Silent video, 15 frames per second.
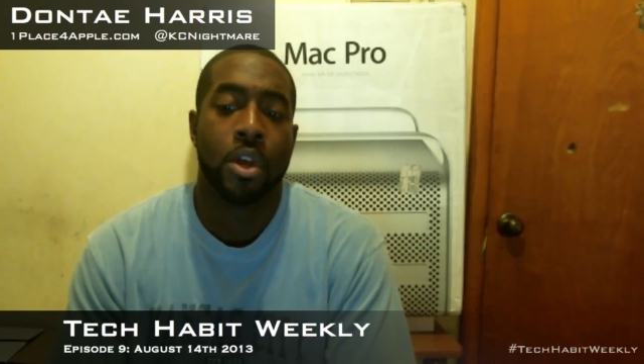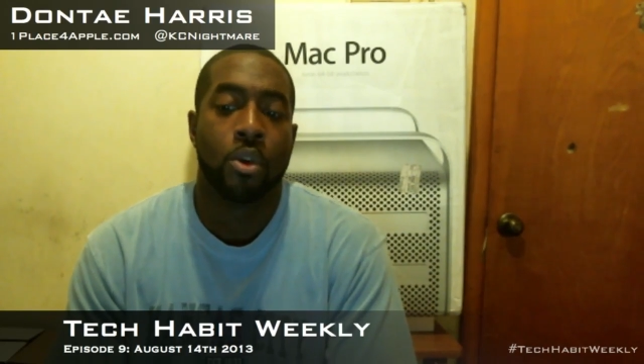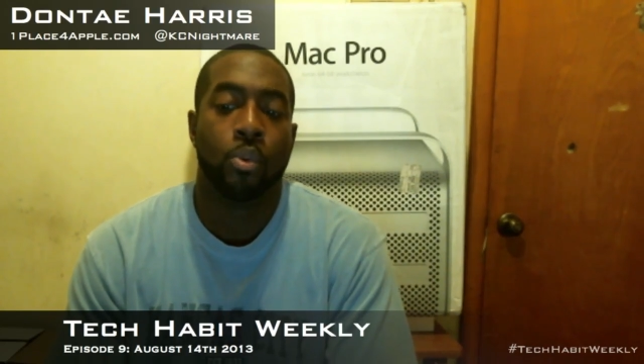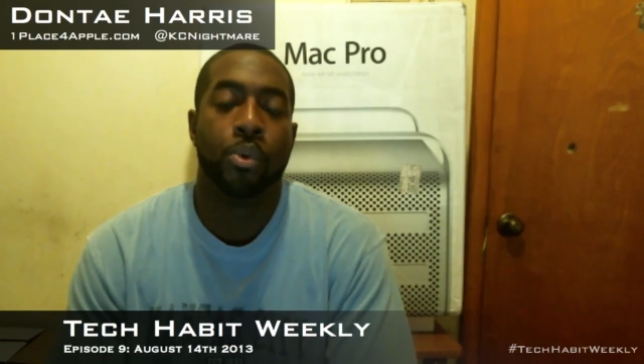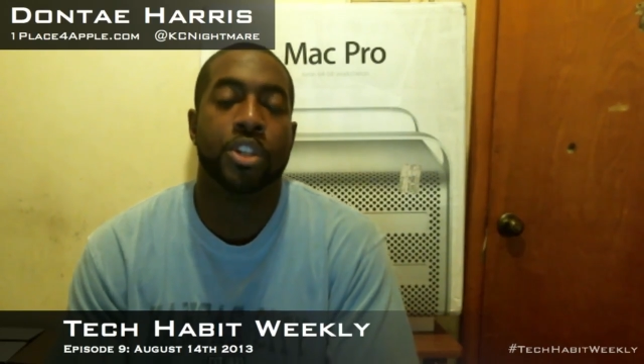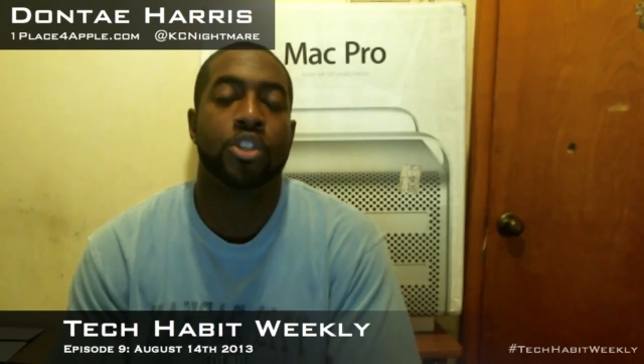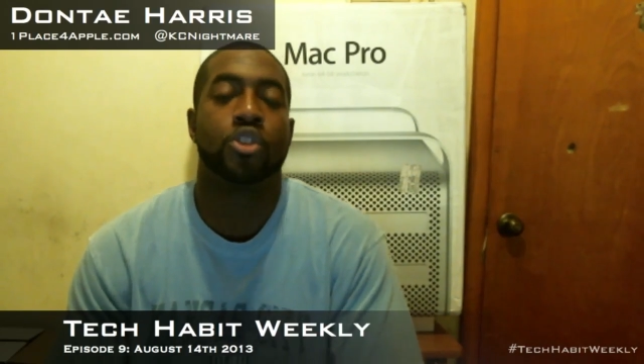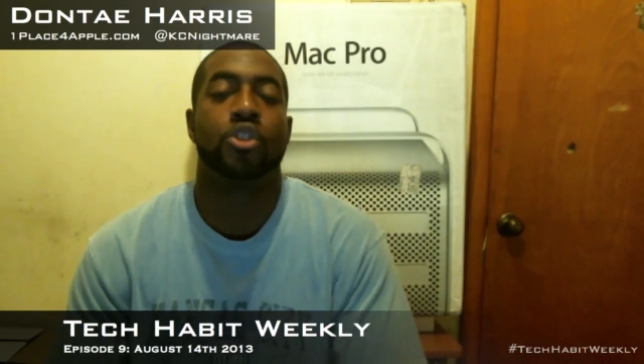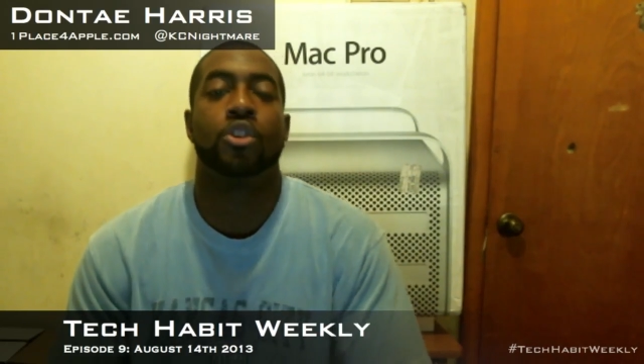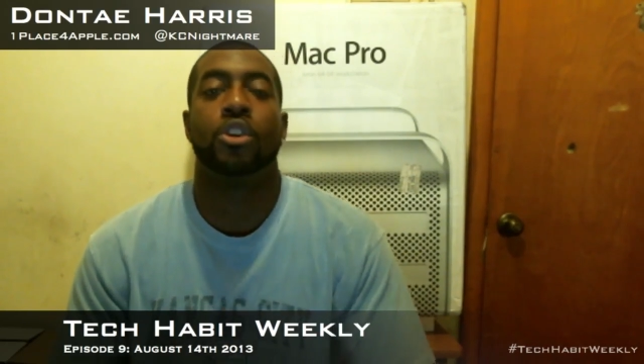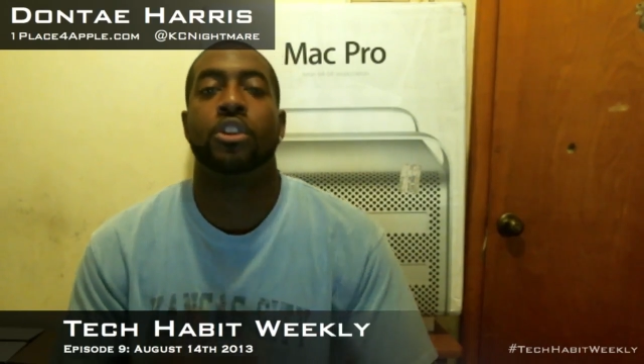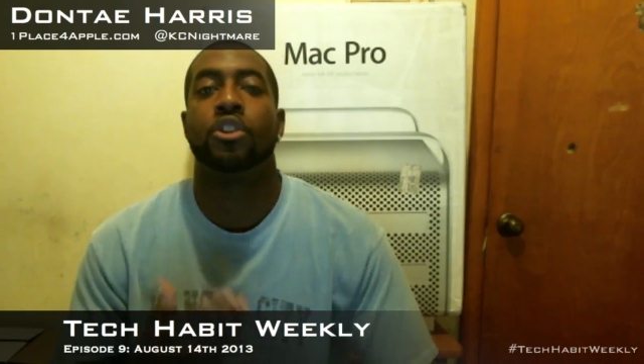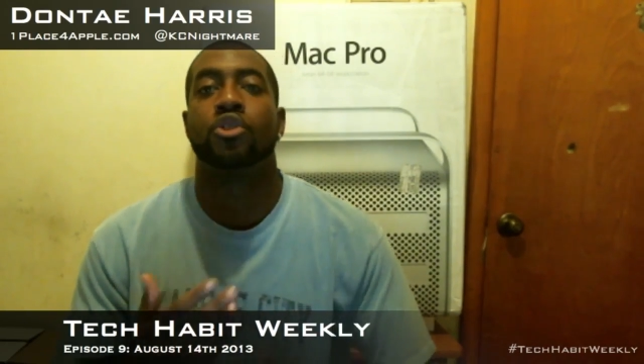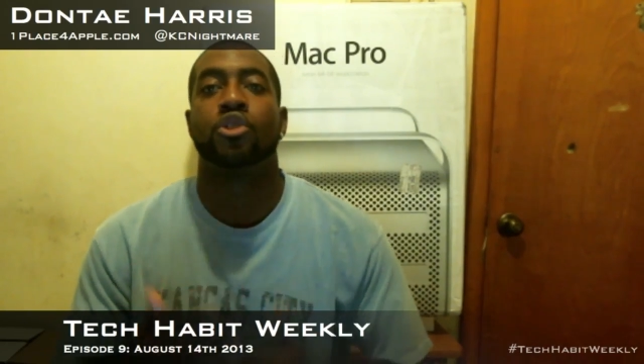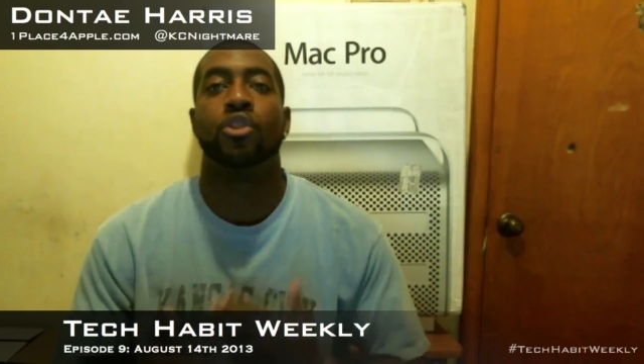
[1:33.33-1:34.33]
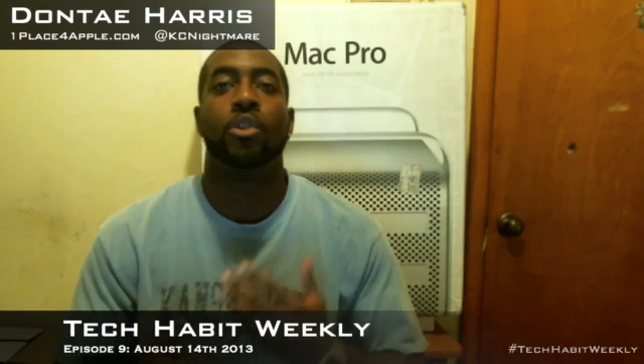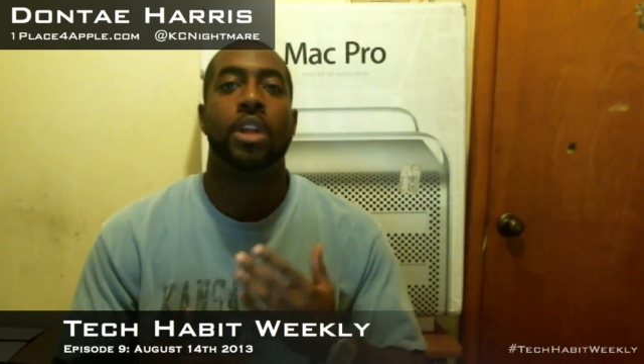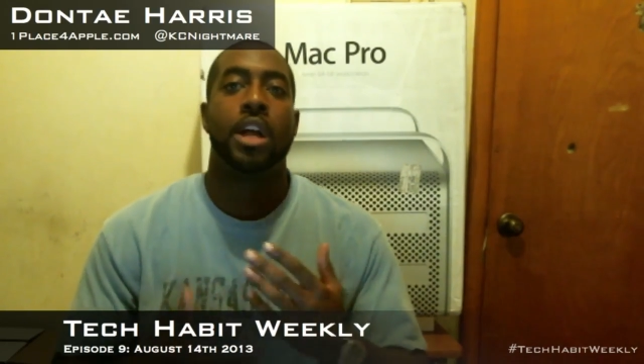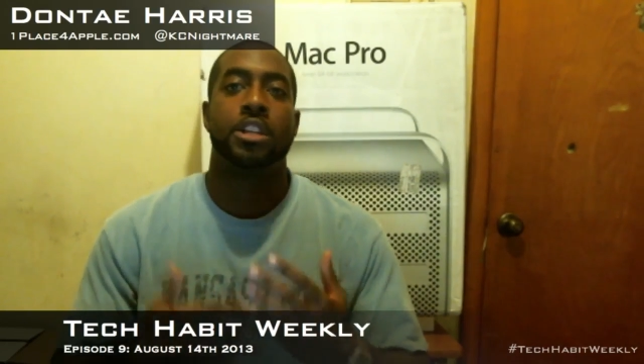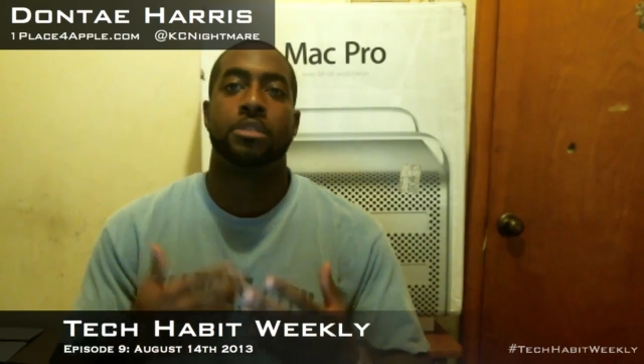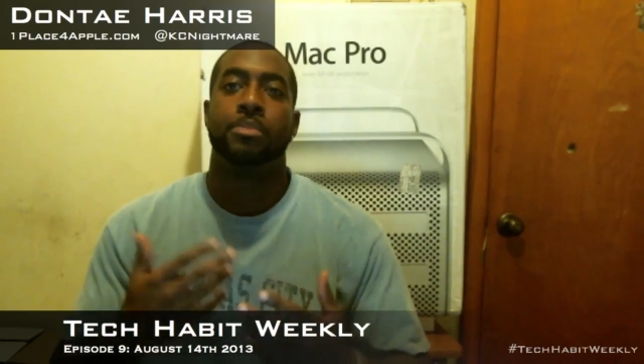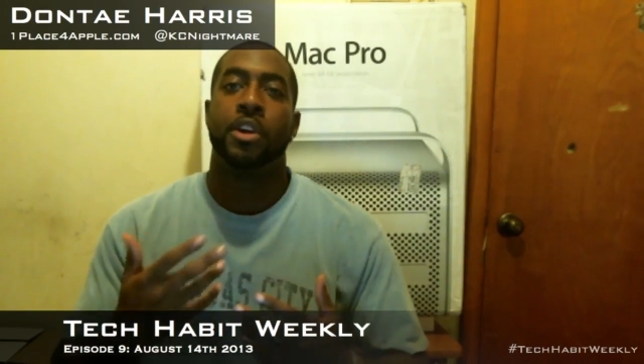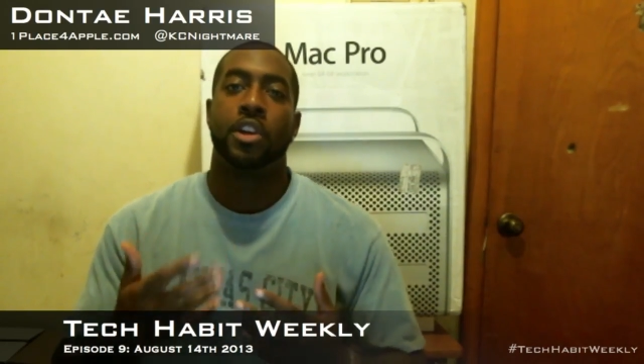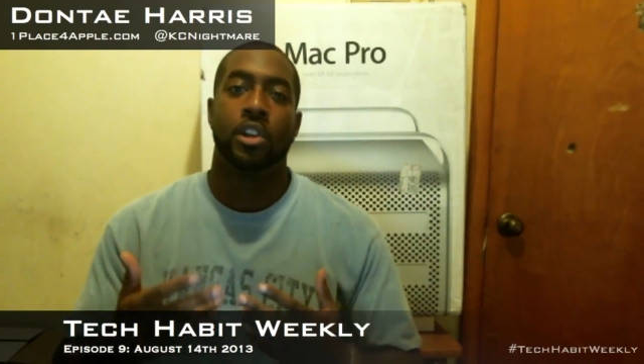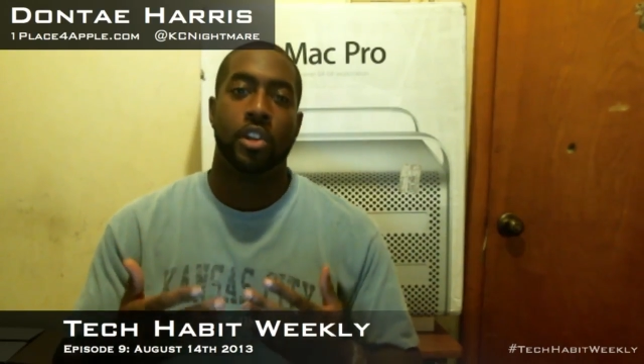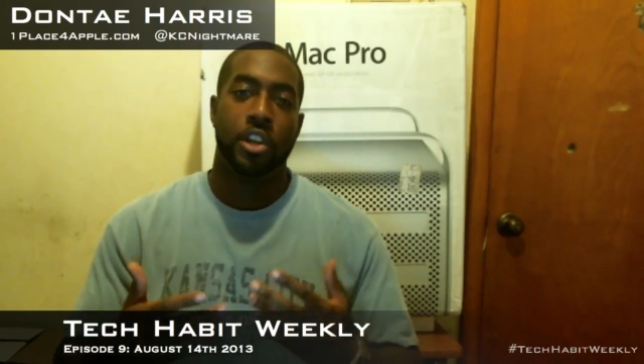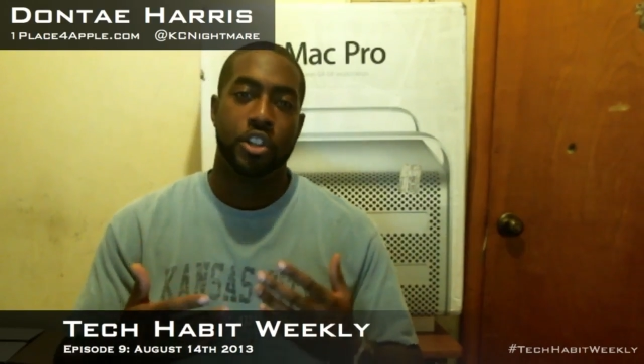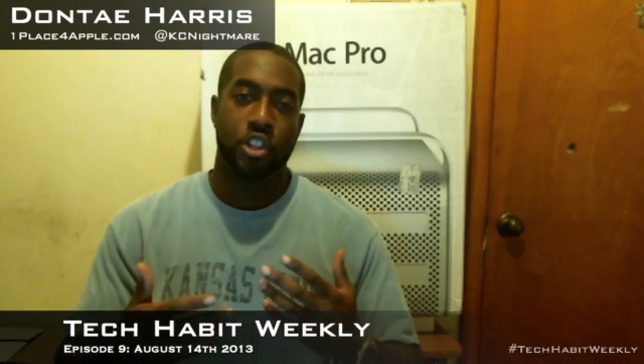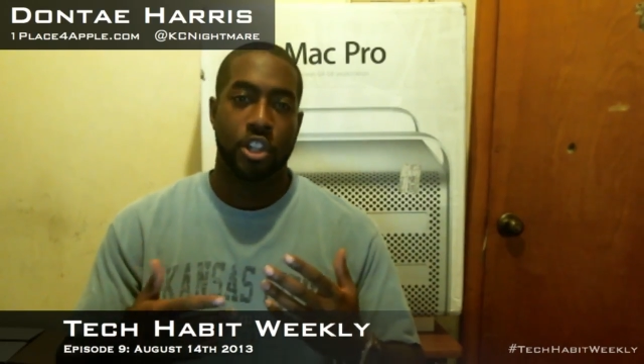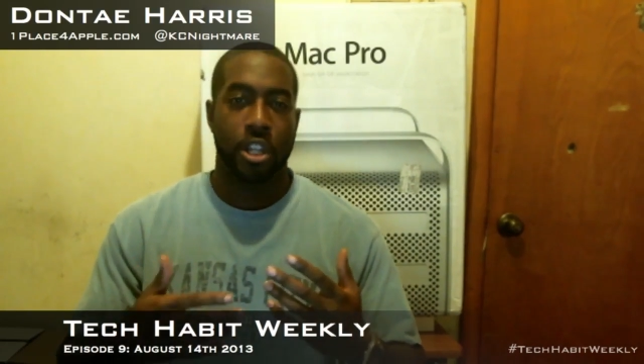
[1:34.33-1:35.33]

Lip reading: There's still a lot of speculation,